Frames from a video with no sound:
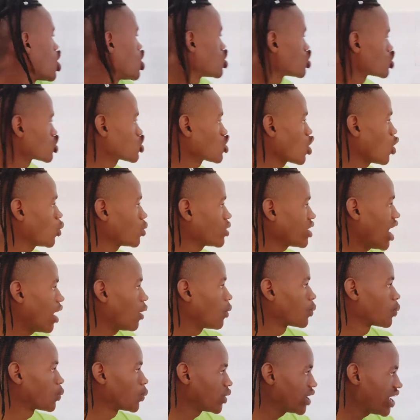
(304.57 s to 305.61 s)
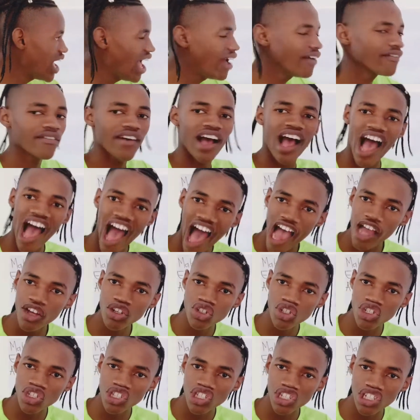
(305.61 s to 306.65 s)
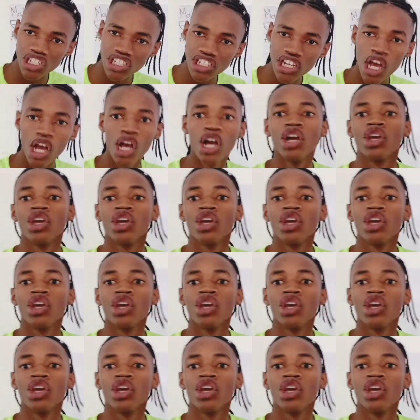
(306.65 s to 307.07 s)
So now we have hydrogen.